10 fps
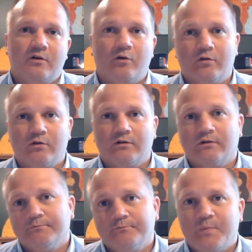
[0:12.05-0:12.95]

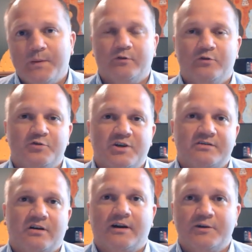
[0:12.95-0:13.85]
or people who
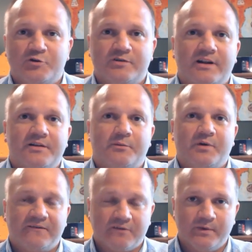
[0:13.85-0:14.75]
just are interested in the
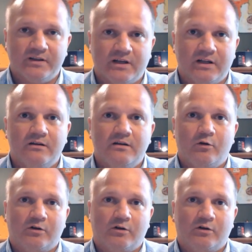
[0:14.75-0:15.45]
profitability